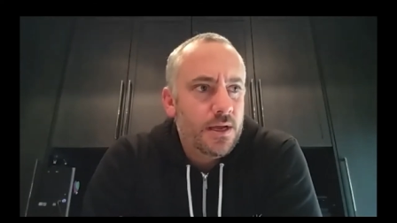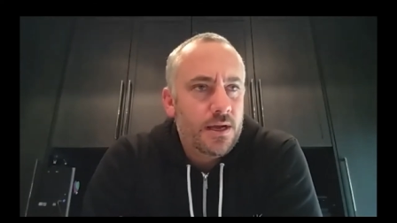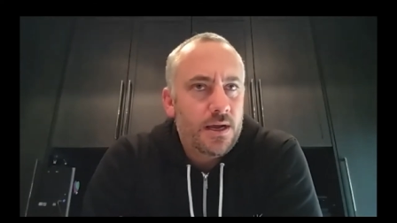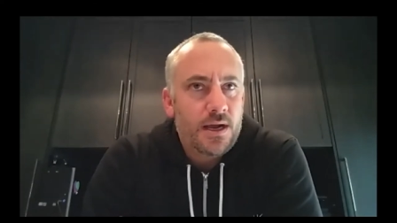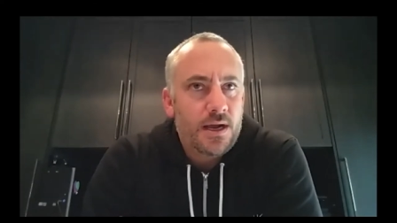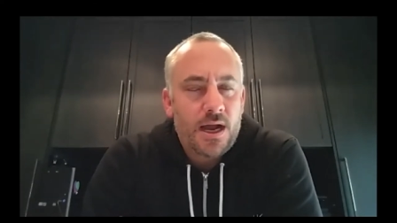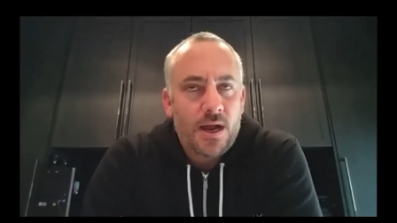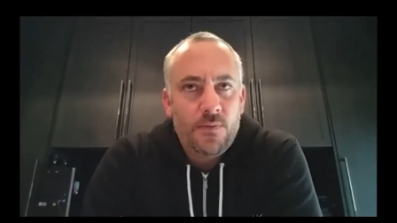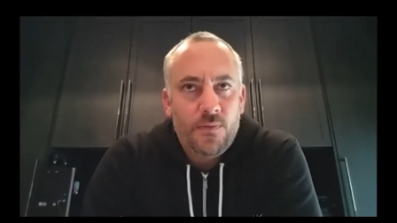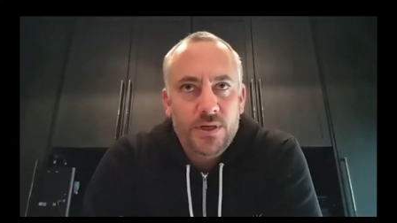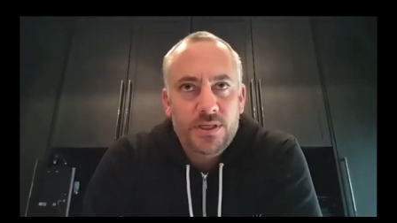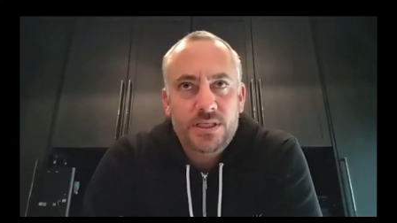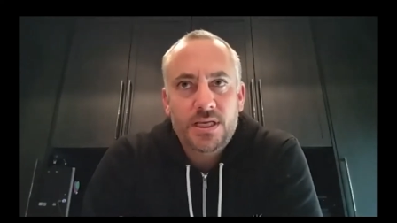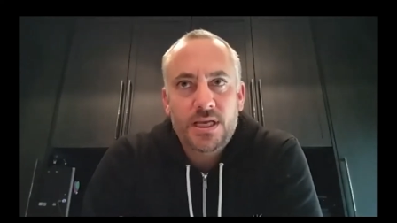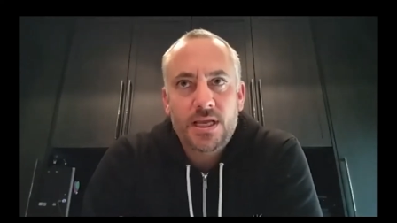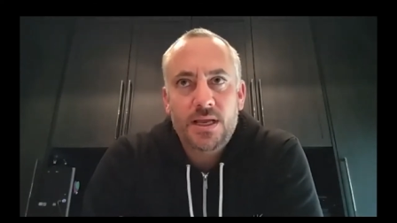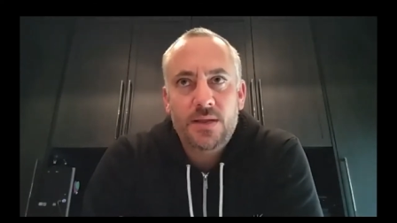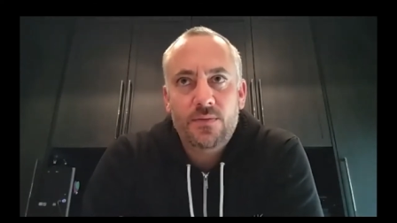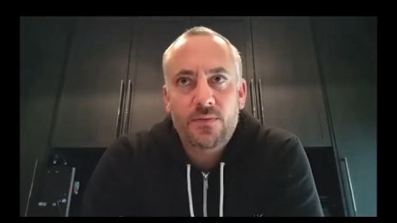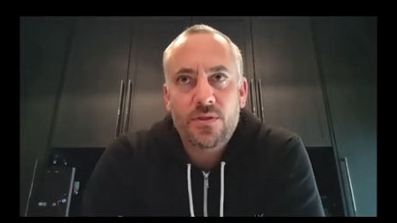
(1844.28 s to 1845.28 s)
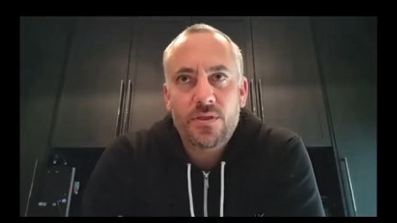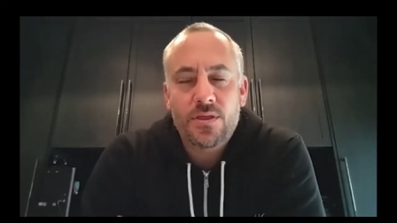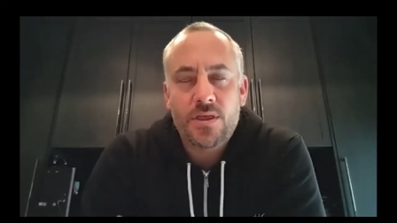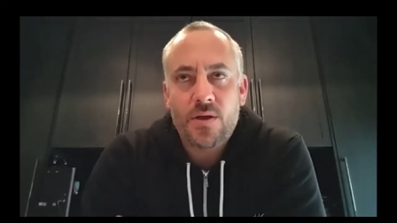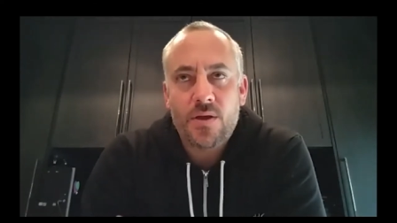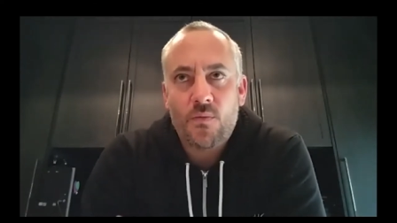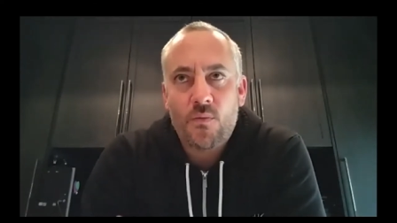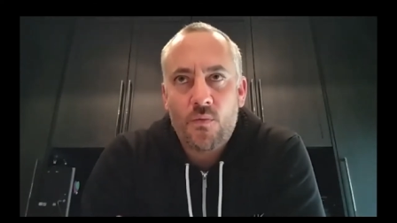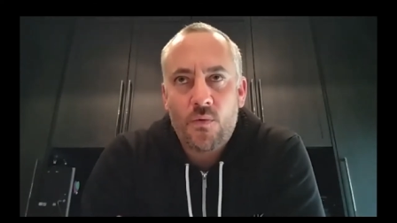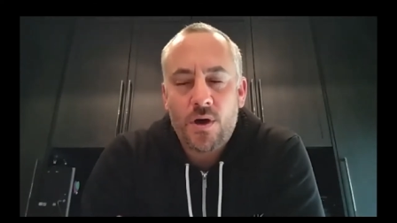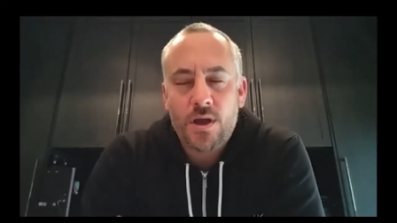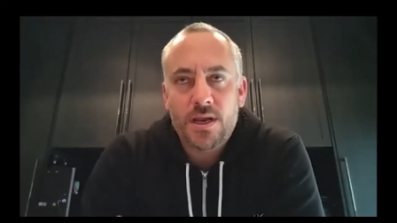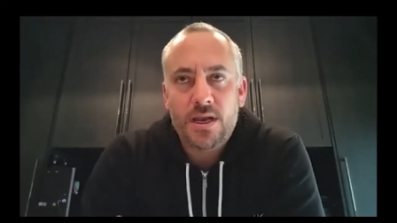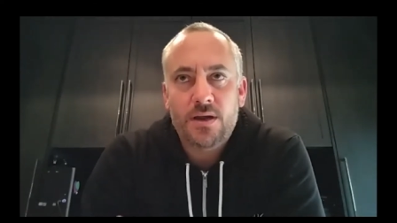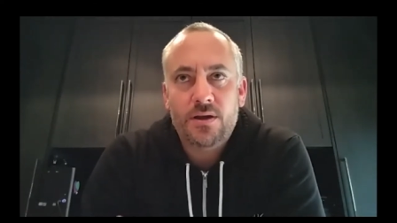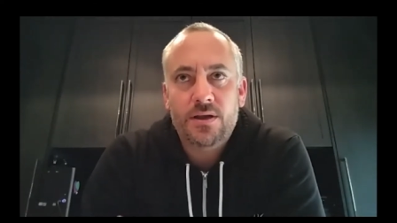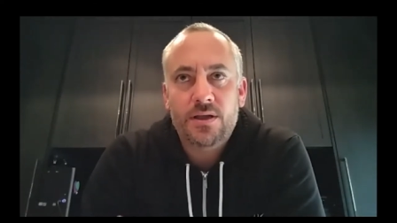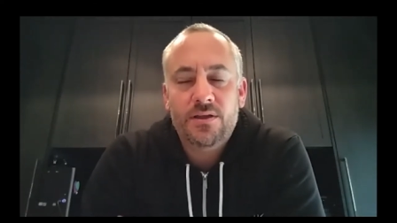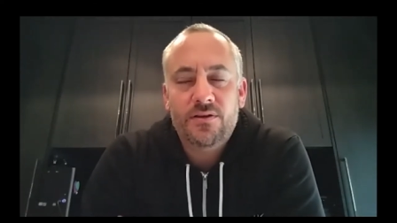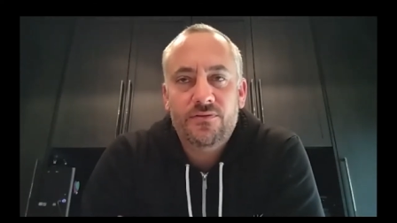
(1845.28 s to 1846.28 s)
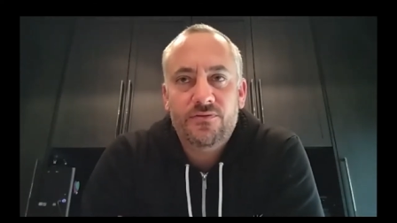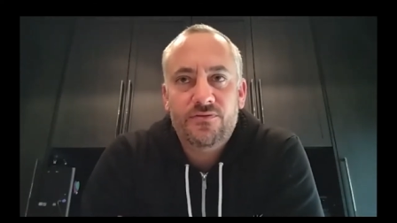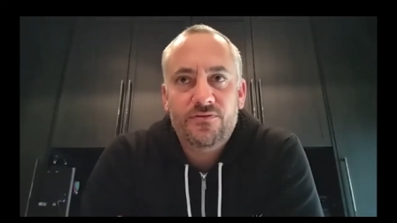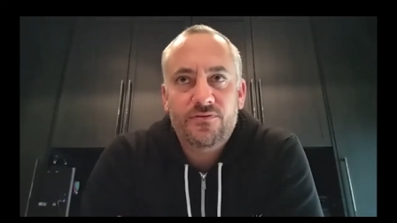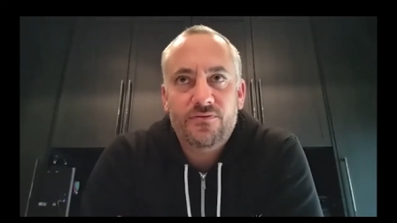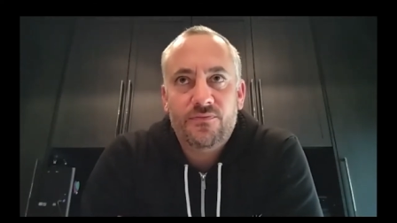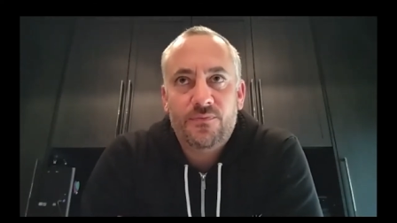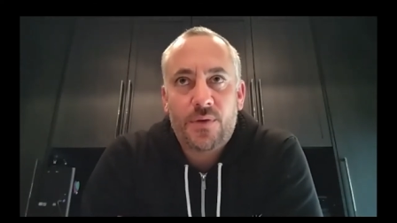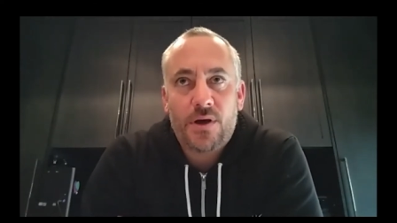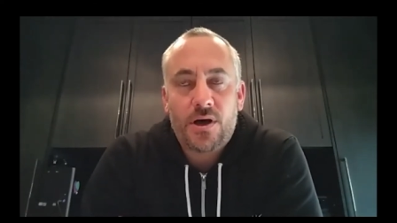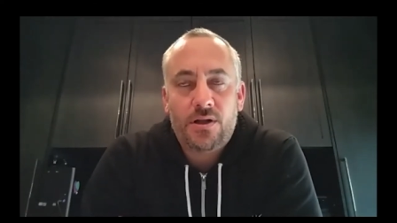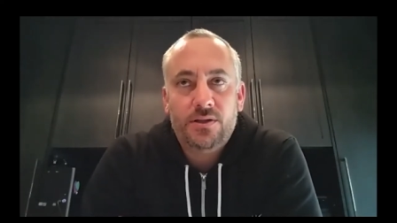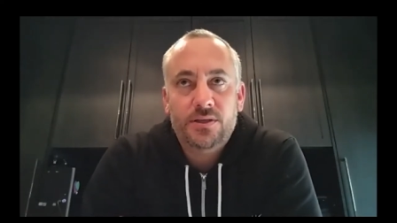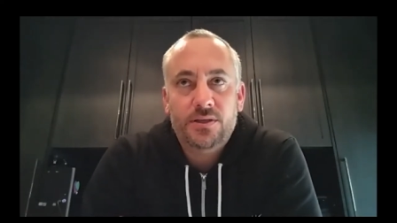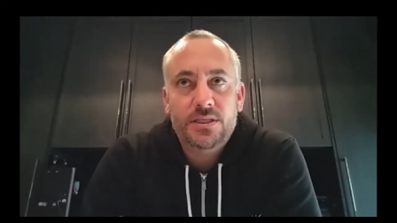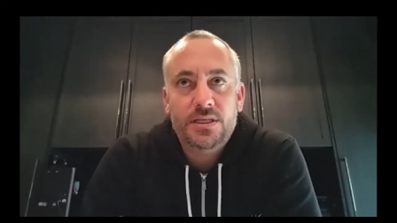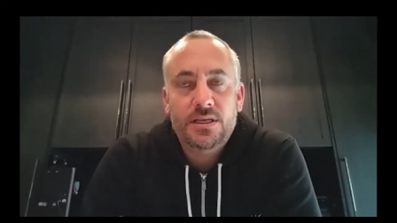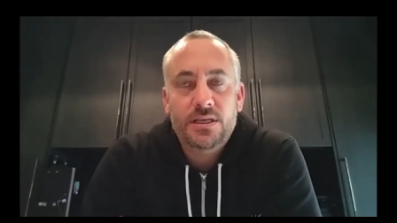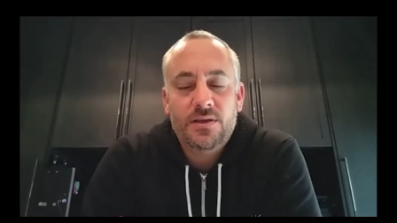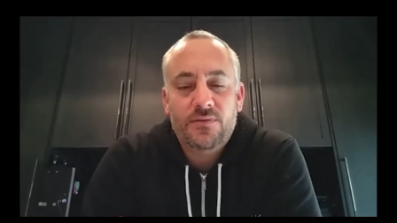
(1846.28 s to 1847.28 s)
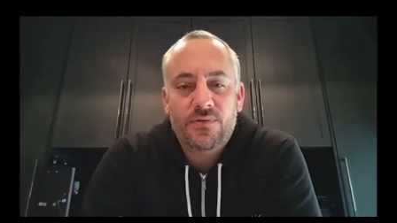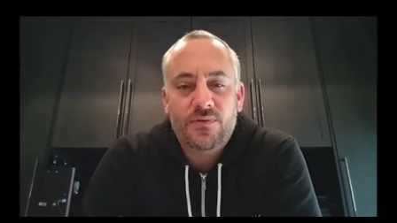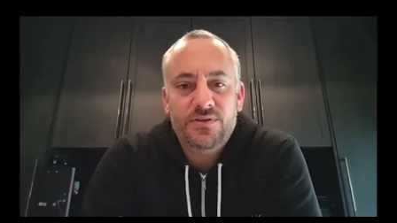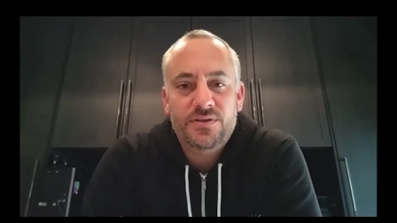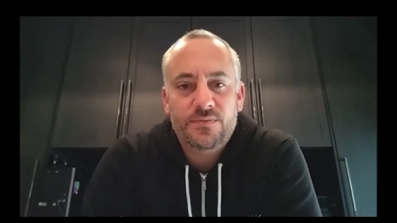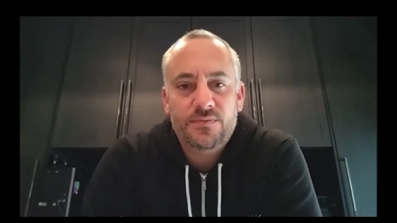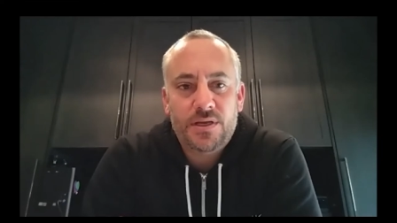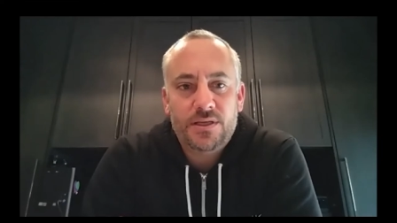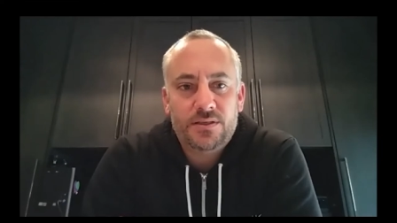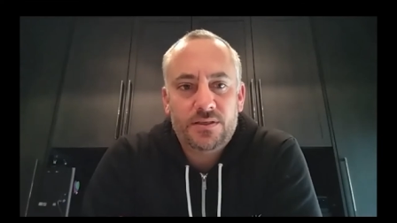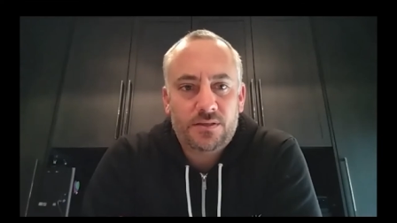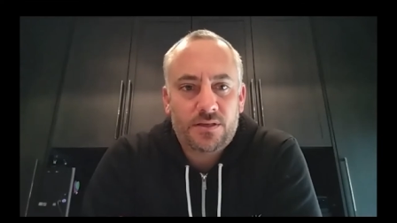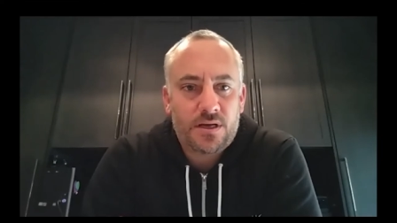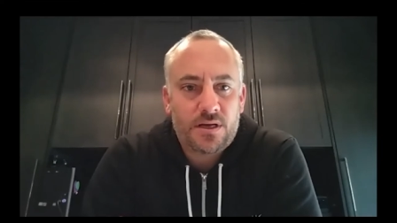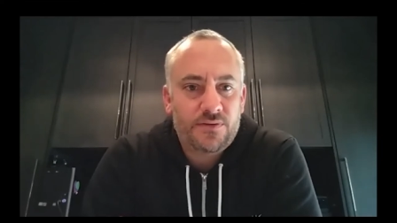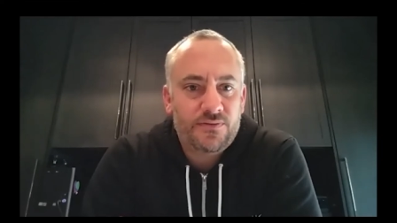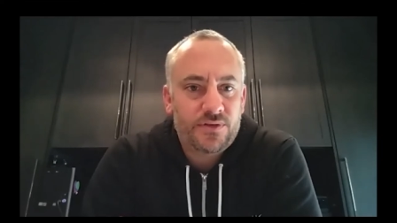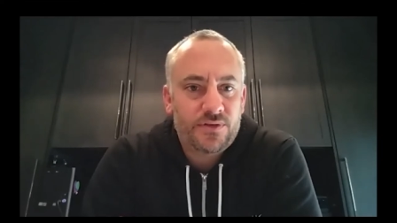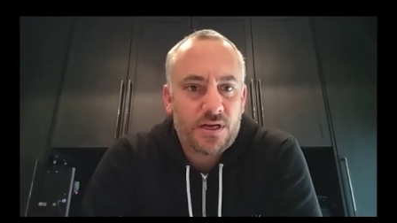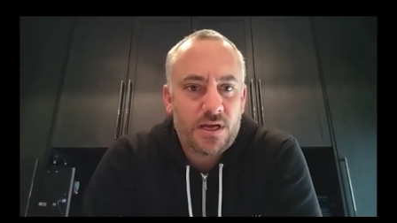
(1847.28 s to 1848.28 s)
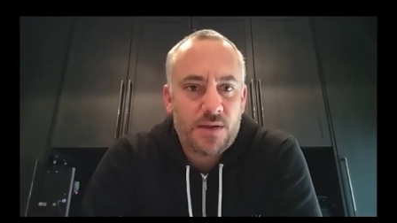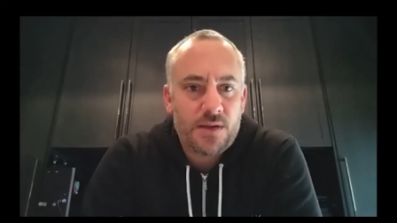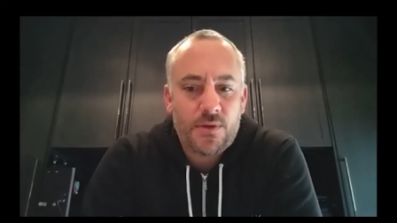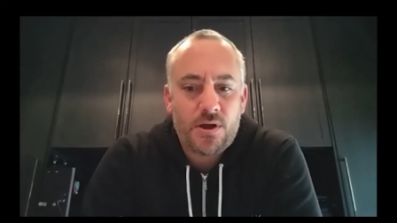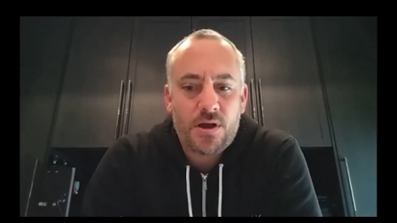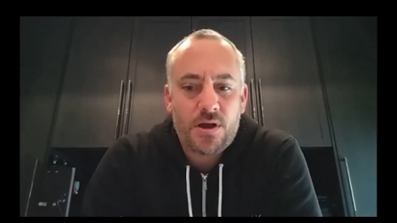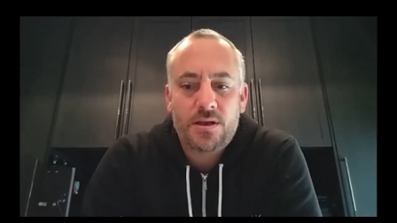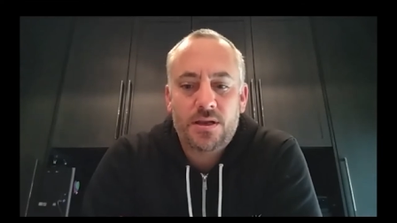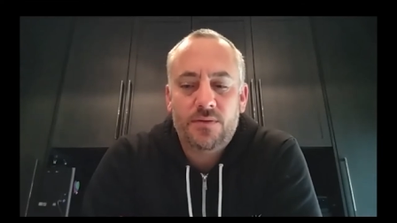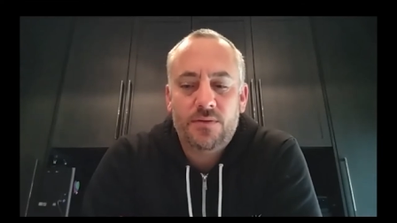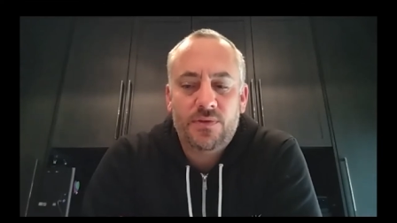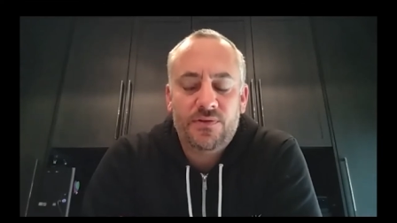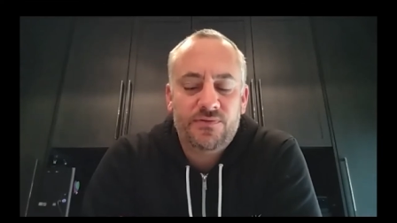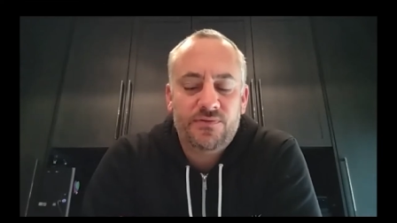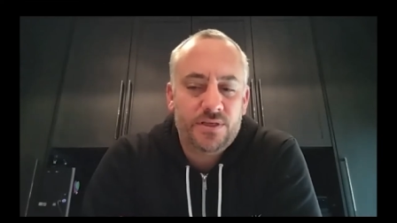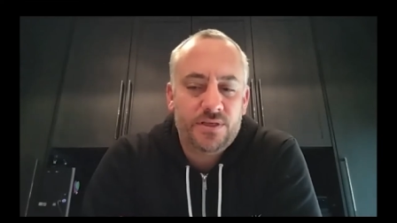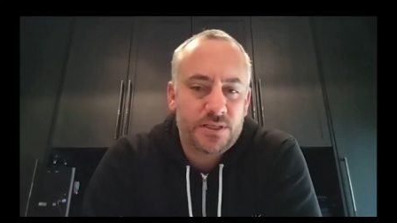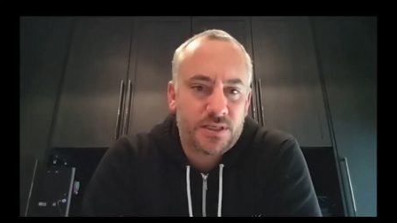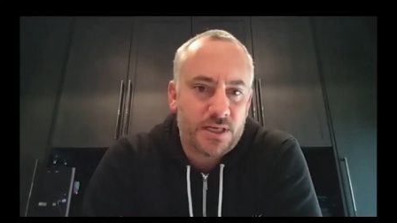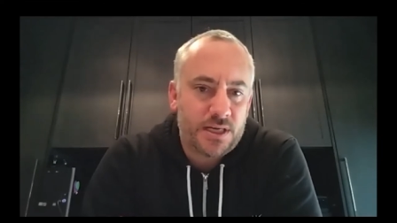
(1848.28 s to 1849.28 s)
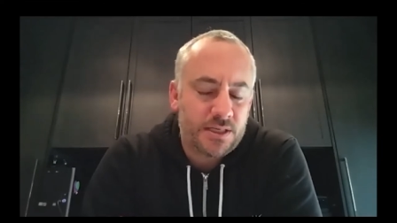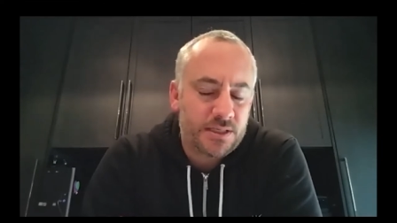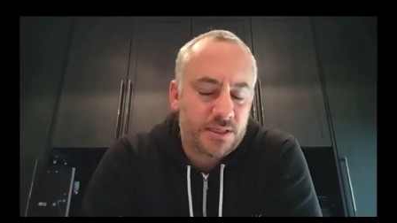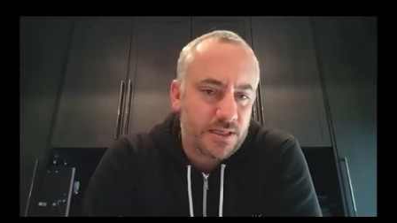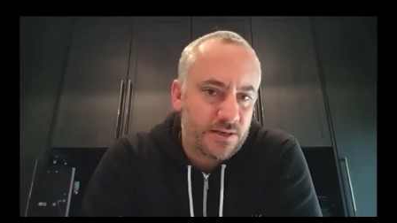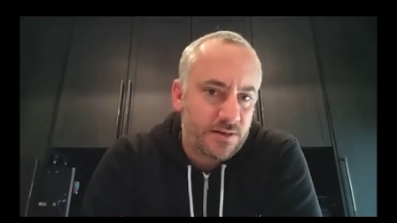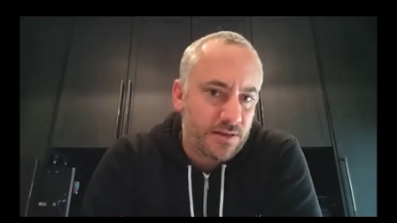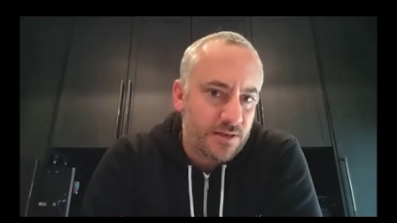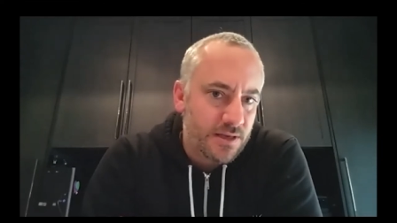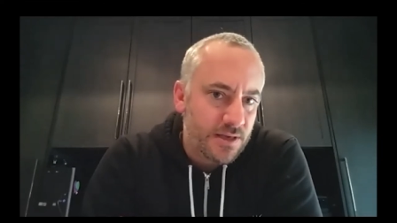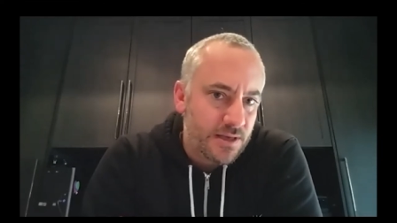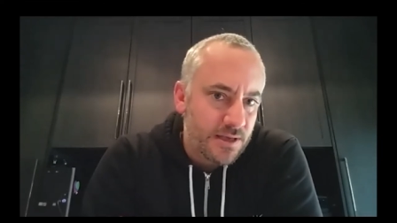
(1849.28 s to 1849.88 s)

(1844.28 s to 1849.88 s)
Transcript: I would say that one area of policy that we've spent a lot of time on and we've discussed it